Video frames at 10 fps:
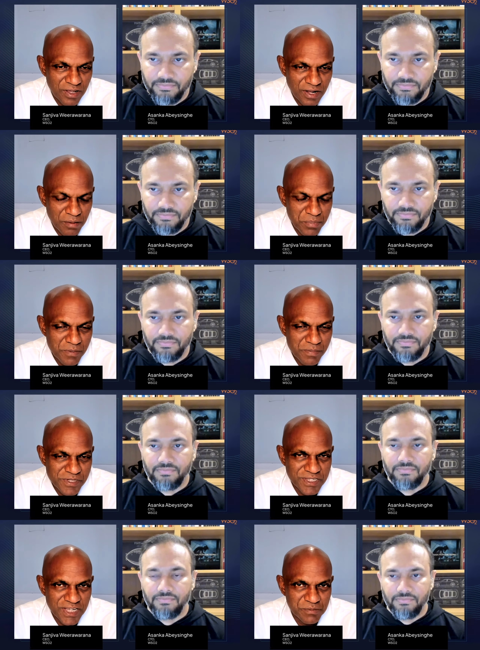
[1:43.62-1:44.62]
Speaker 1: and our
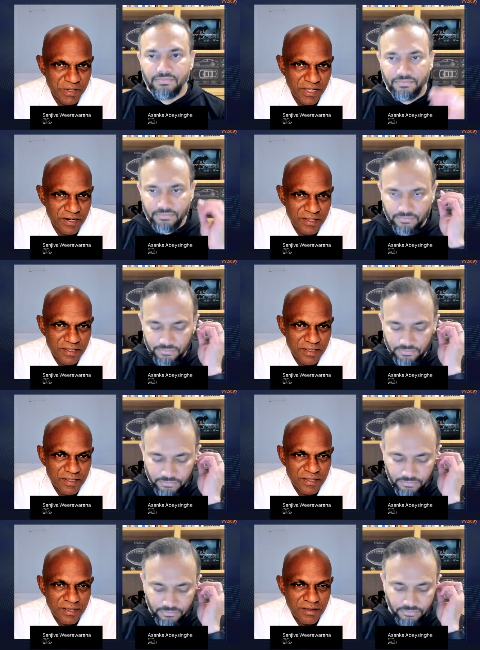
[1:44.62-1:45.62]
purpose has been
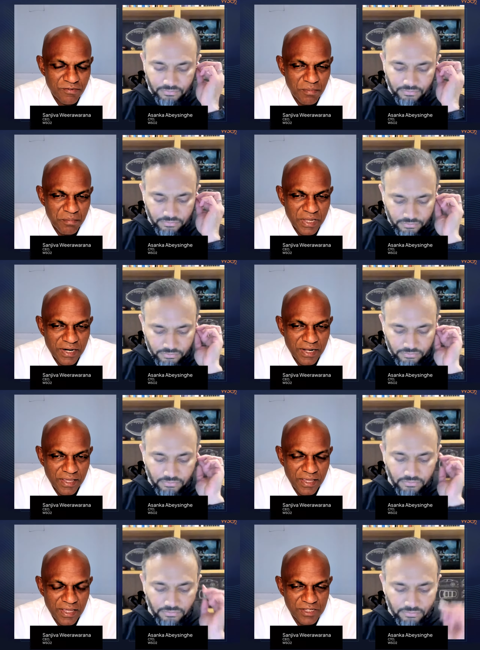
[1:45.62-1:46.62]
from
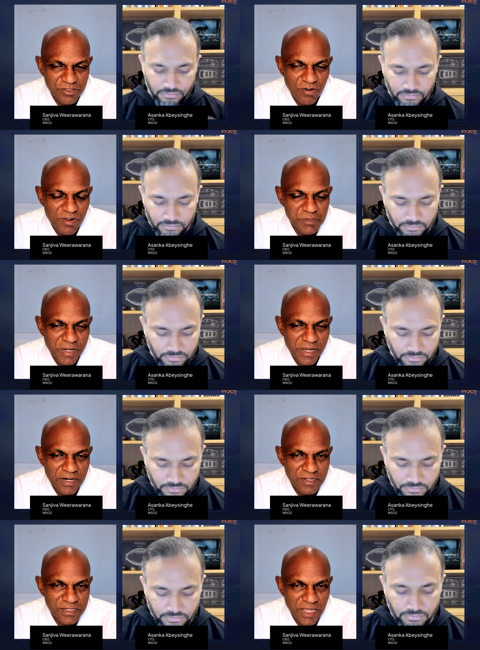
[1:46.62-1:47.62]
beginning has always
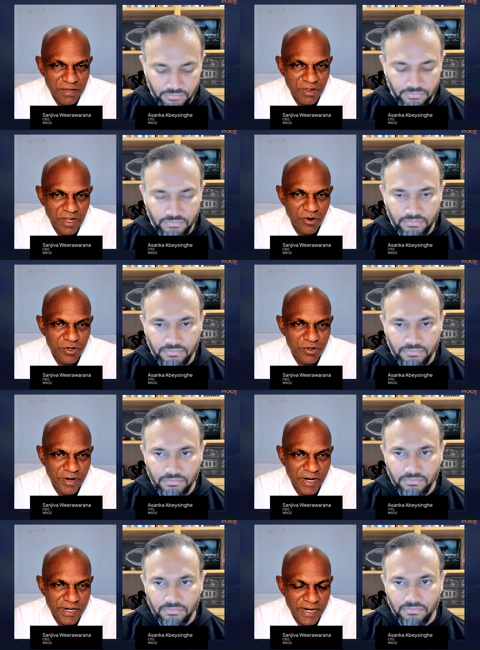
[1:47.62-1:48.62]
been saying we are going to
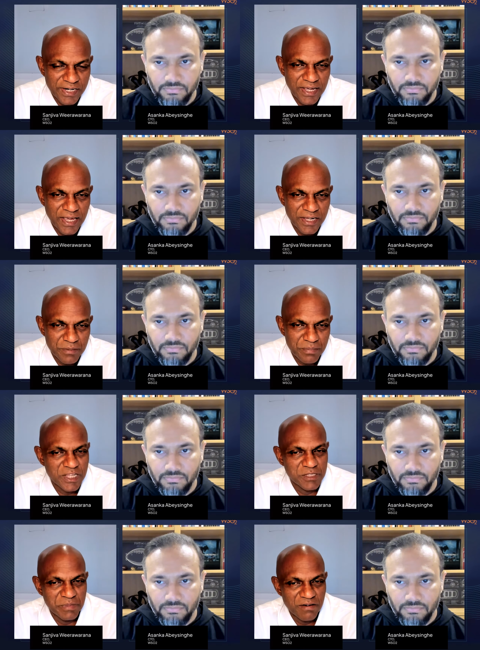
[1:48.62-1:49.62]
create an entire
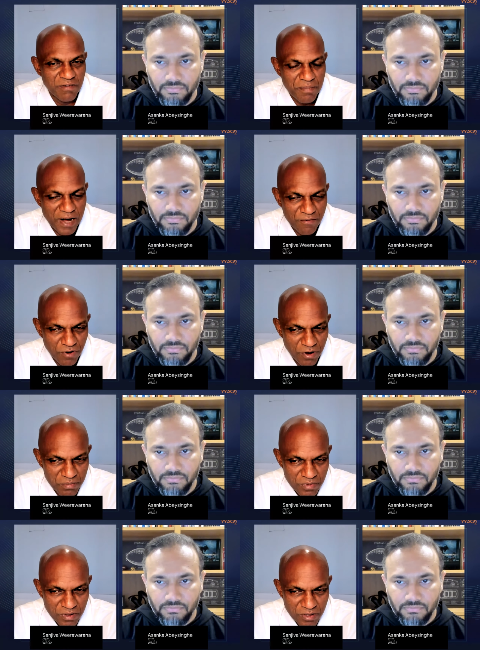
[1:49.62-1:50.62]
enterprise middleware platform.
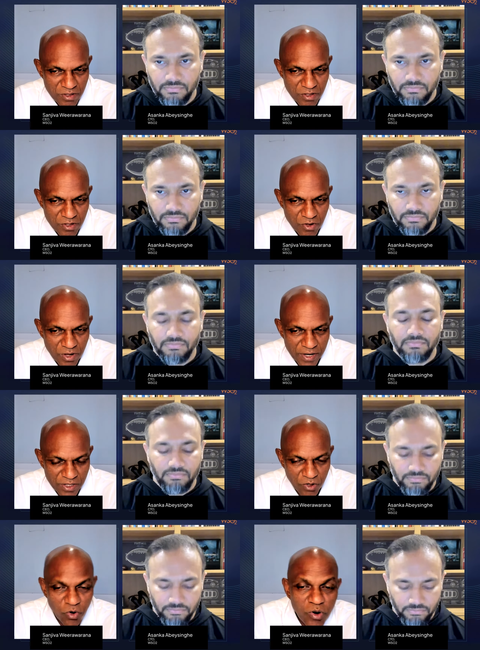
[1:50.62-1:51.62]
And the
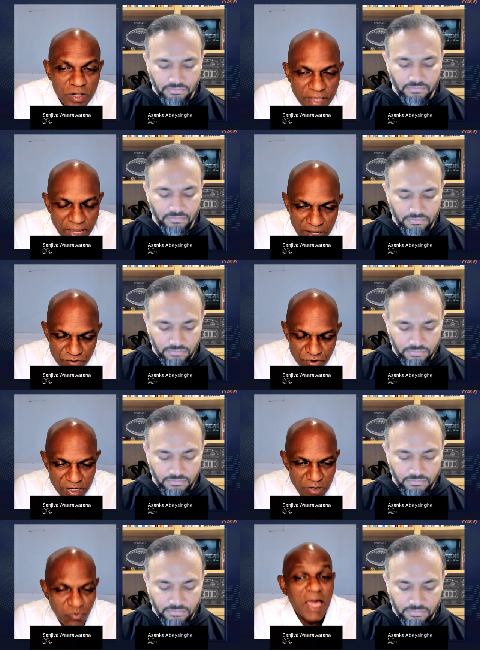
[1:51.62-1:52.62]
goal there, if you look
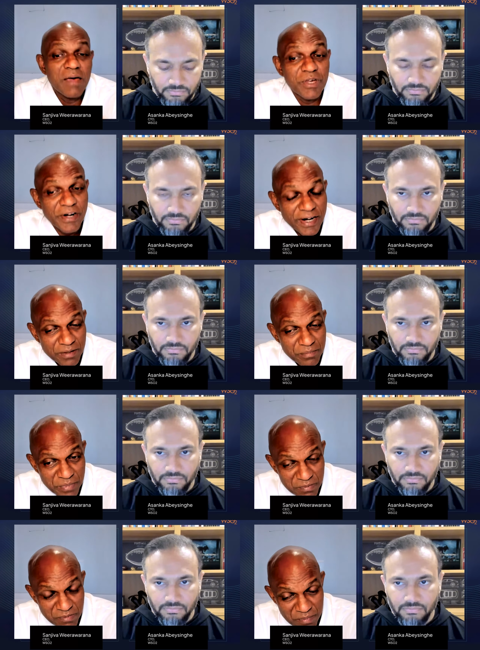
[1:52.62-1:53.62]
at why are we creating a
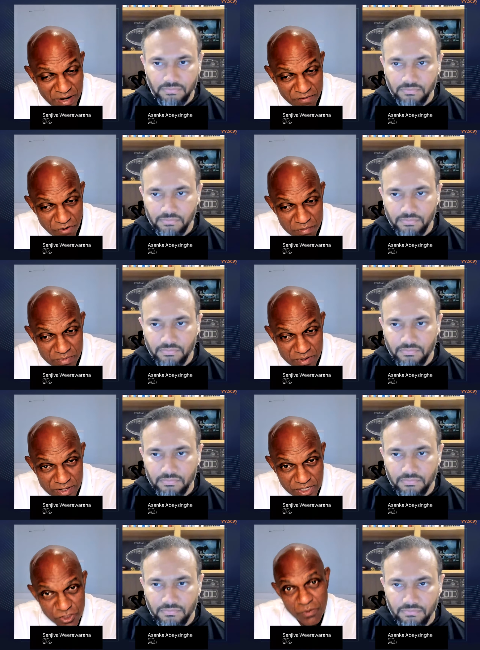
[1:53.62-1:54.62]
middleware platform,
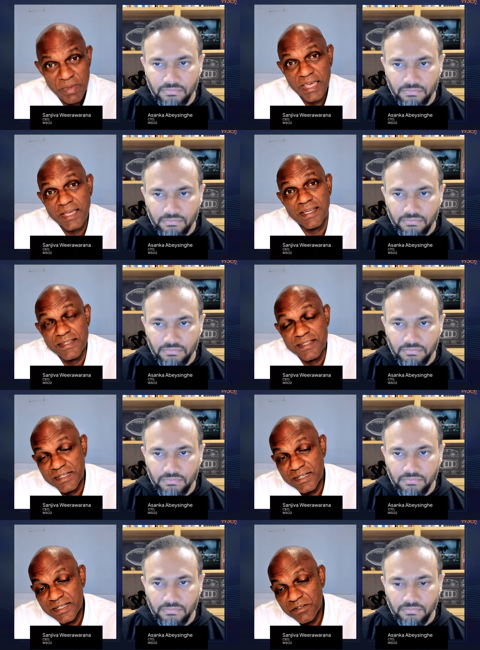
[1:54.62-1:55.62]
is to make it
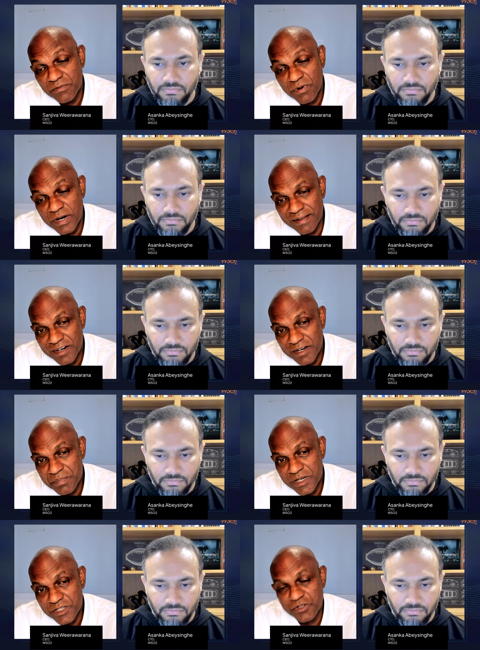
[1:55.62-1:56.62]
easier for
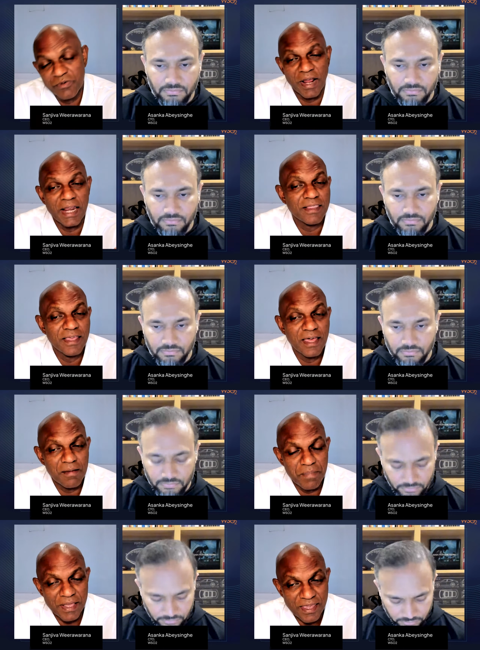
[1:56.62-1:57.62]
developers to write their
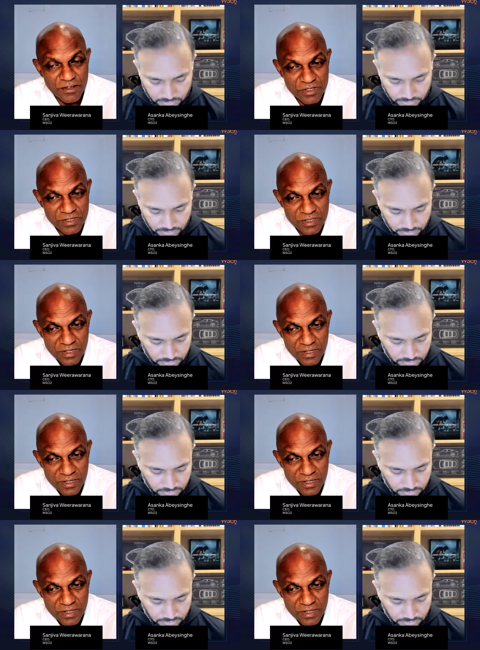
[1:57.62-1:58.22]
applications